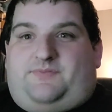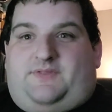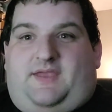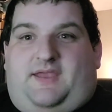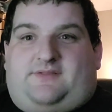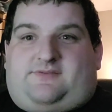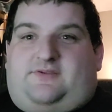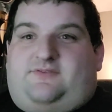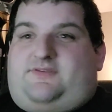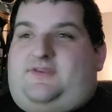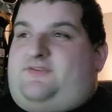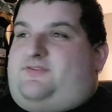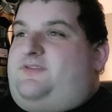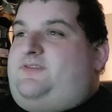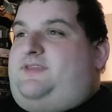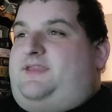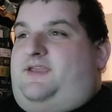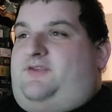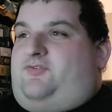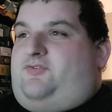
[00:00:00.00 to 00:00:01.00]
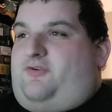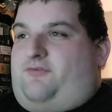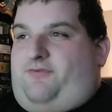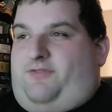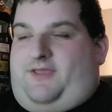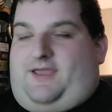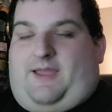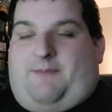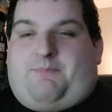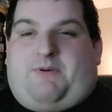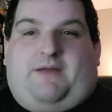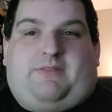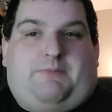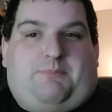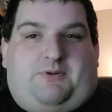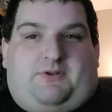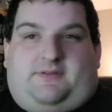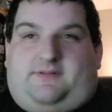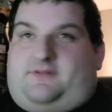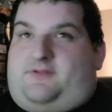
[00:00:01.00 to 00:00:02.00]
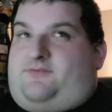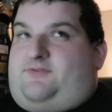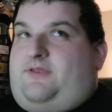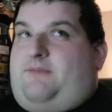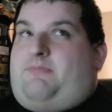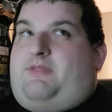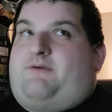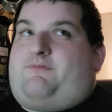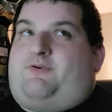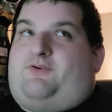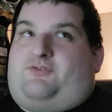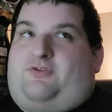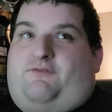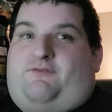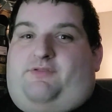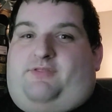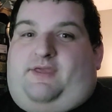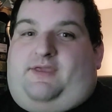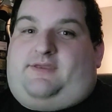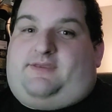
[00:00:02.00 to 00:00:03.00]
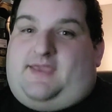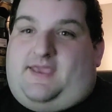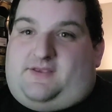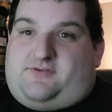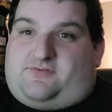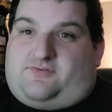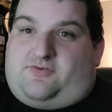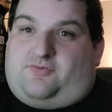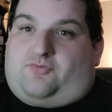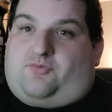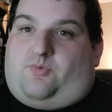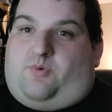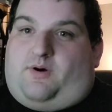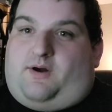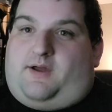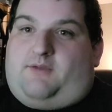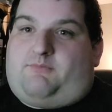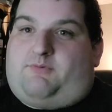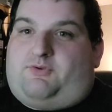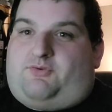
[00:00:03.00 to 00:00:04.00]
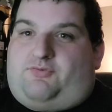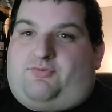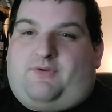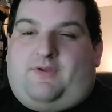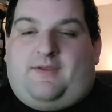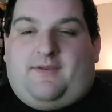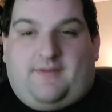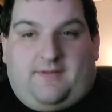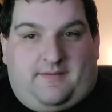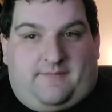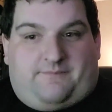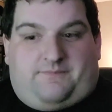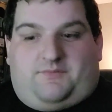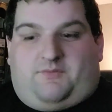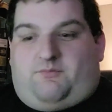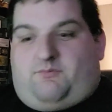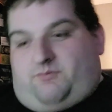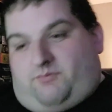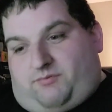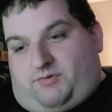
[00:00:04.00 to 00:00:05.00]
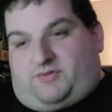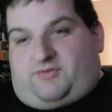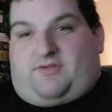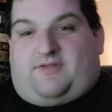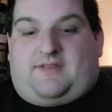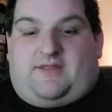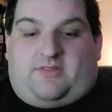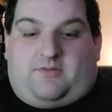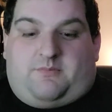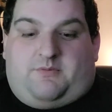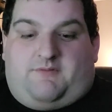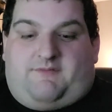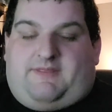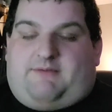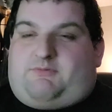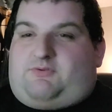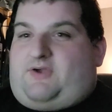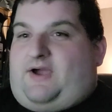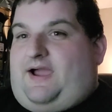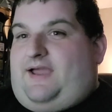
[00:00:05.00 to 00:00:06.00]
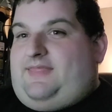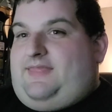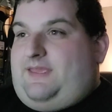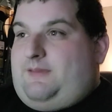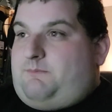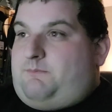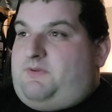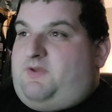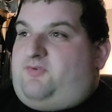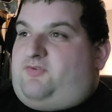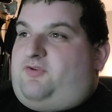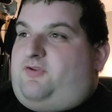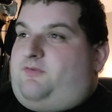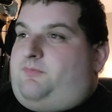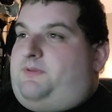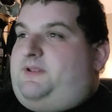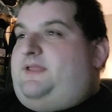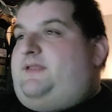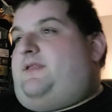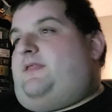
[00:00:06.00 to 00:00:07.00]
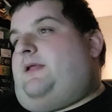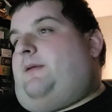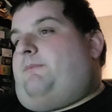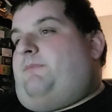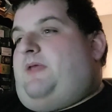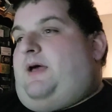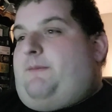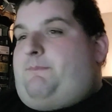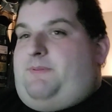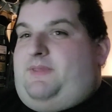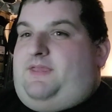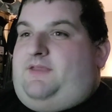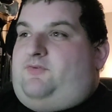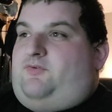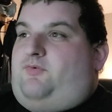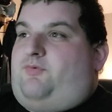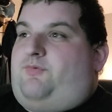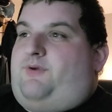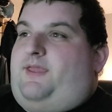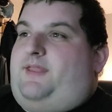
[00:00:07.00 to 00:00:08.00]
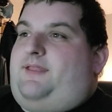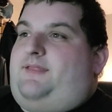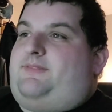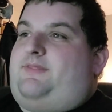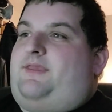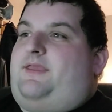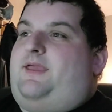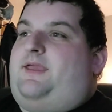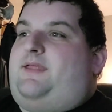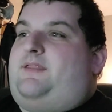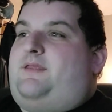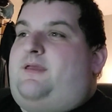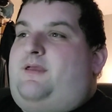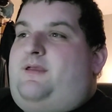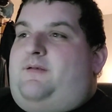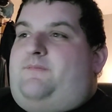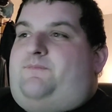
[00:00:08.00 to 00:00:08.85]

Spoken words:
It's a decent gangster flick. I'd probably put it on the same level as something like Gangster Squad, which was another movie that was highly ambitious but ended up not being as great at the end.